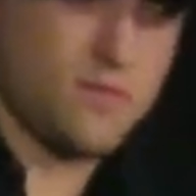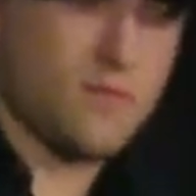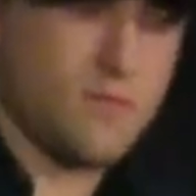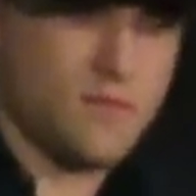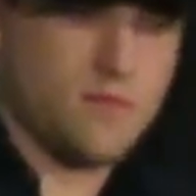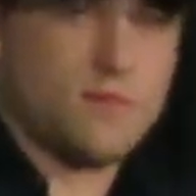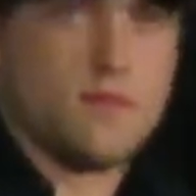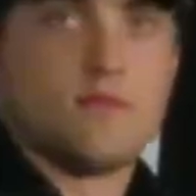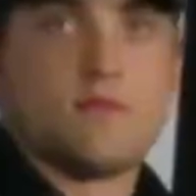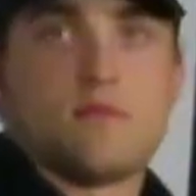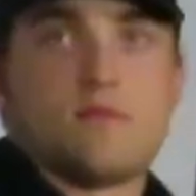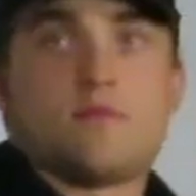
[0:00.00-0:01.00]

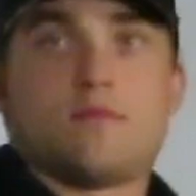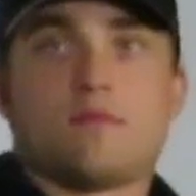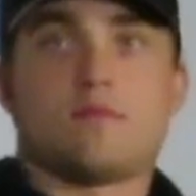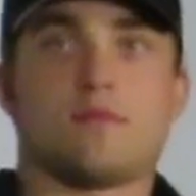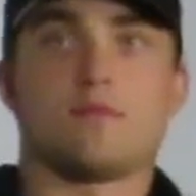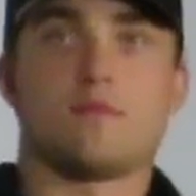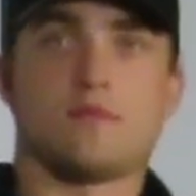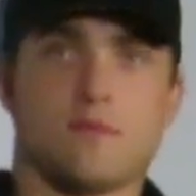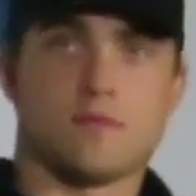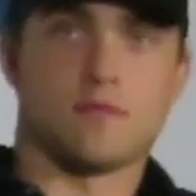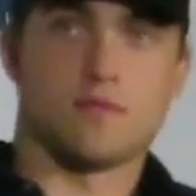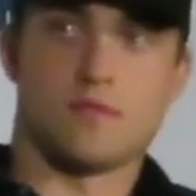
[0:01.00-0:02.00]

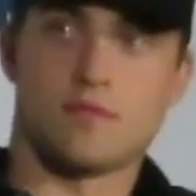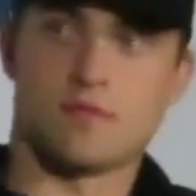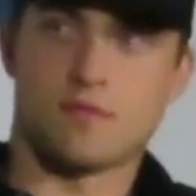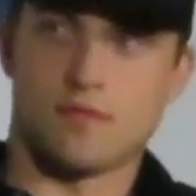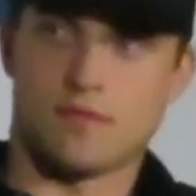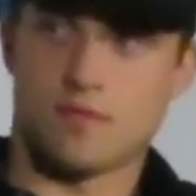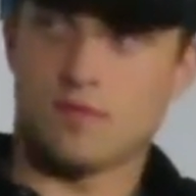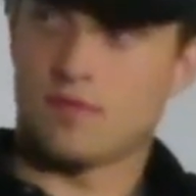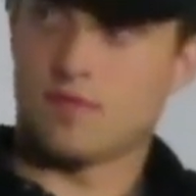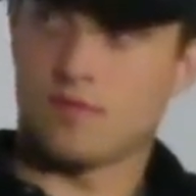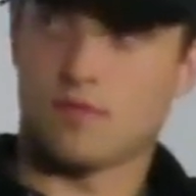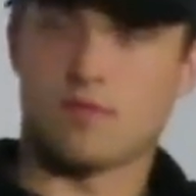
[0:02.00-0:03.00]

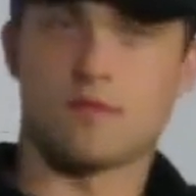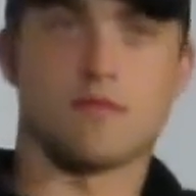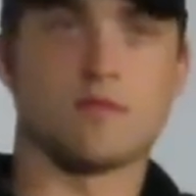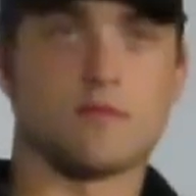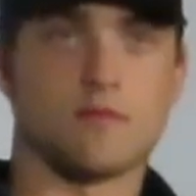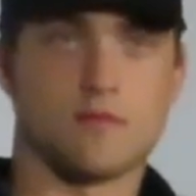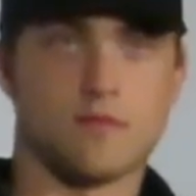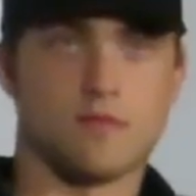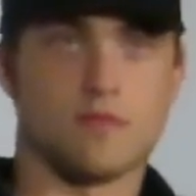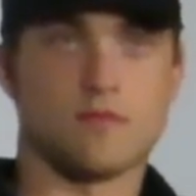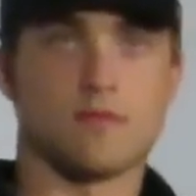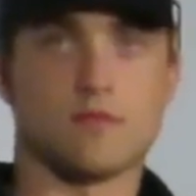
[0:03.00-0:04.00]

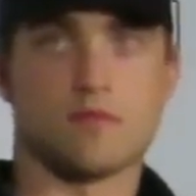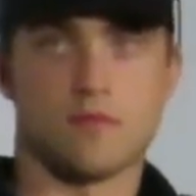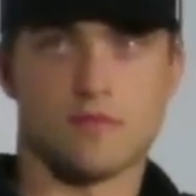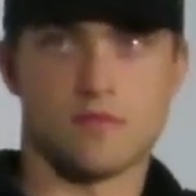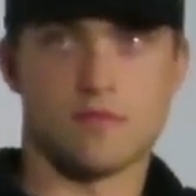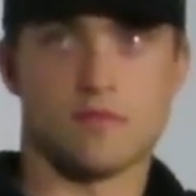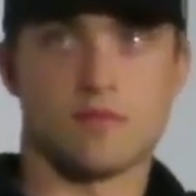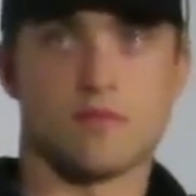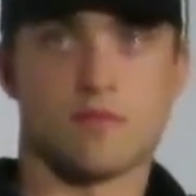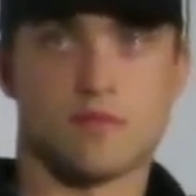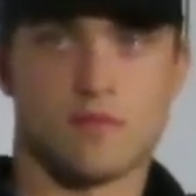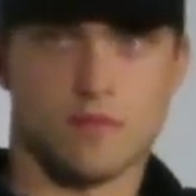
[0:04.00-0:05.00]

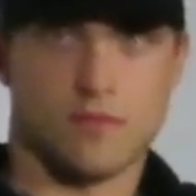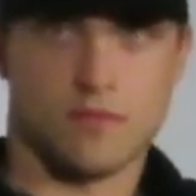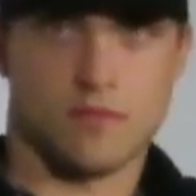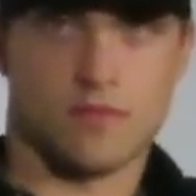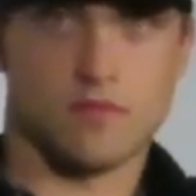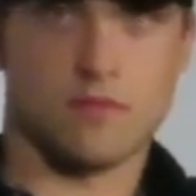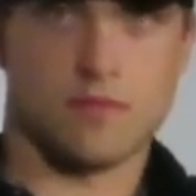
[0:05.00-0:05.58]
[no speech]